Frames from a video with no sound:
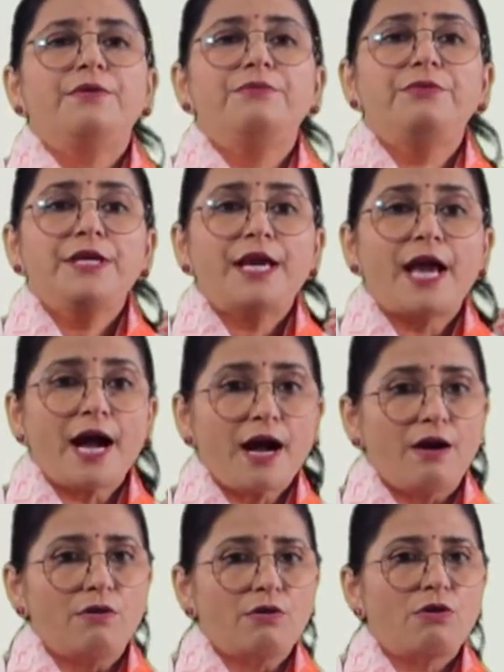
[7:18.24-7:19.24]
We
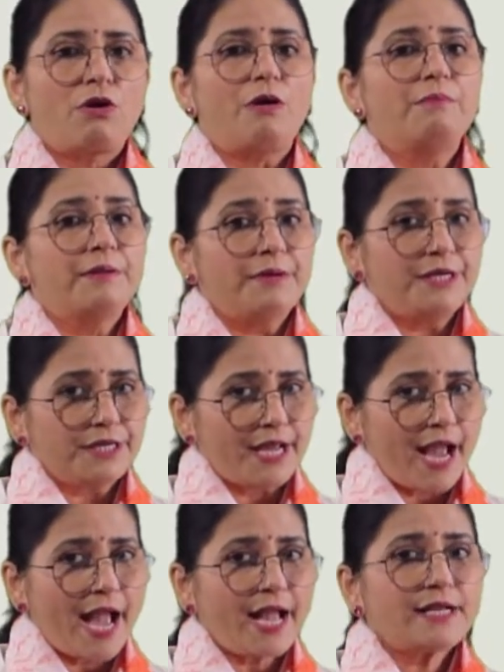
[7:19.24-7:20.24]
have complementary
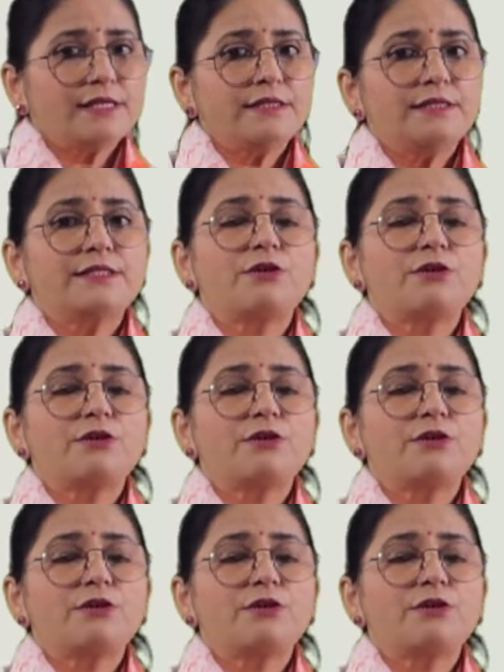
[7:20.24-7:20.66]
angles,